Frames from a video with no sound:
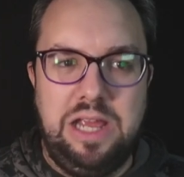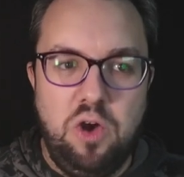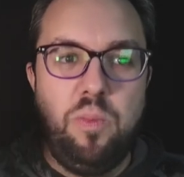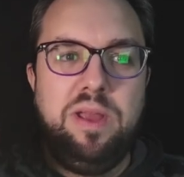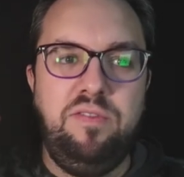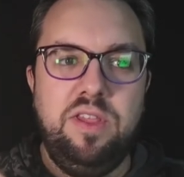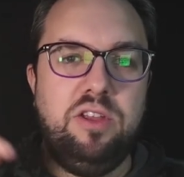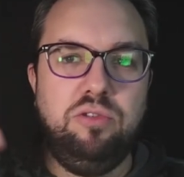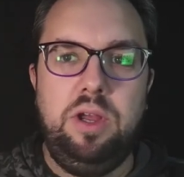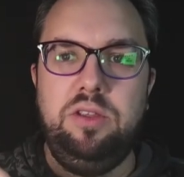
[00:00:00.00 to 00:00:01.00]
it will be for
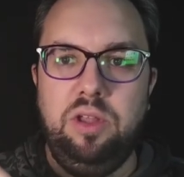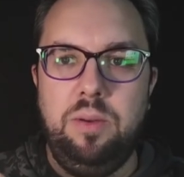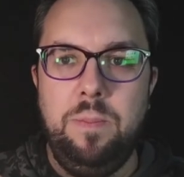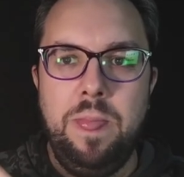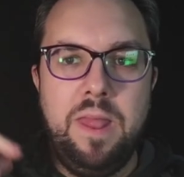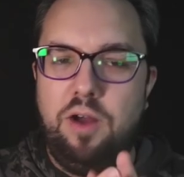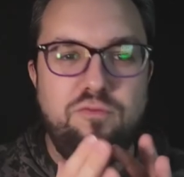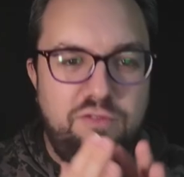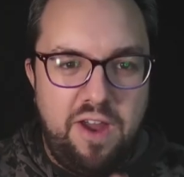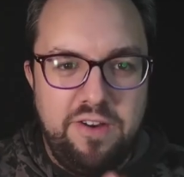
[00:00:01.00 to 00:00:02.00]
this reason.
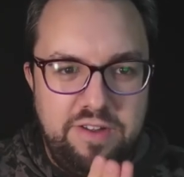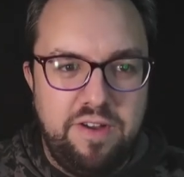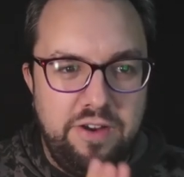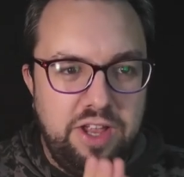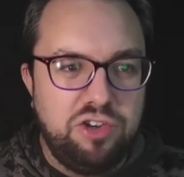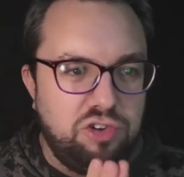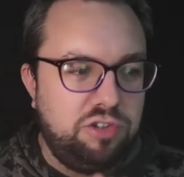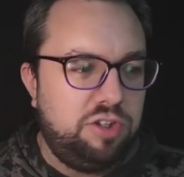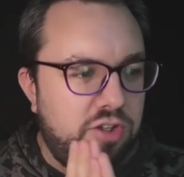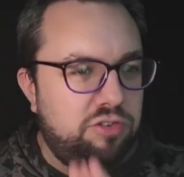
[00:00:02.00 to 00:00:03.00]
Very, very
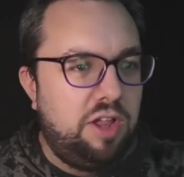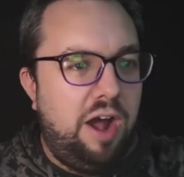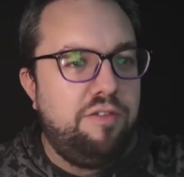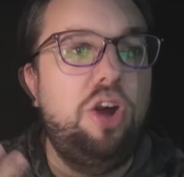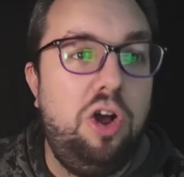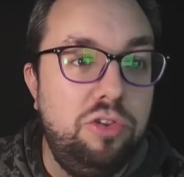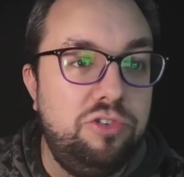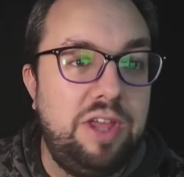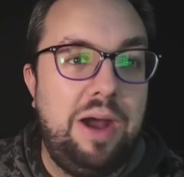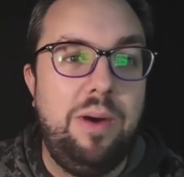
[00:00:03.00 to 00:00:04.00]
interesting stuff.
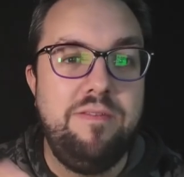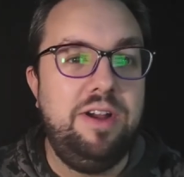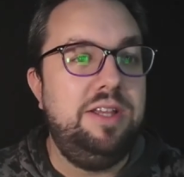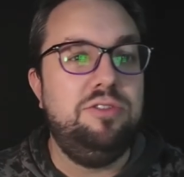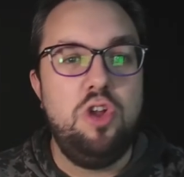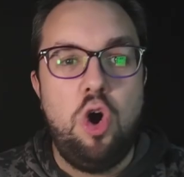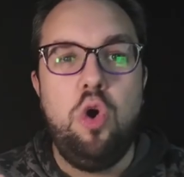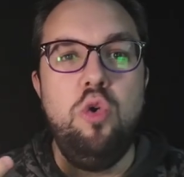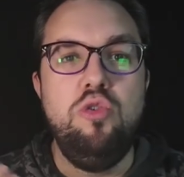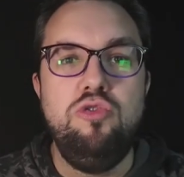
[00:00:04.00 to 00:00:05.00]
Cons, however, he's not
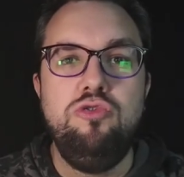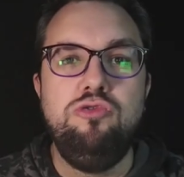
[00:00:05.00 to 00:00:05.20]
all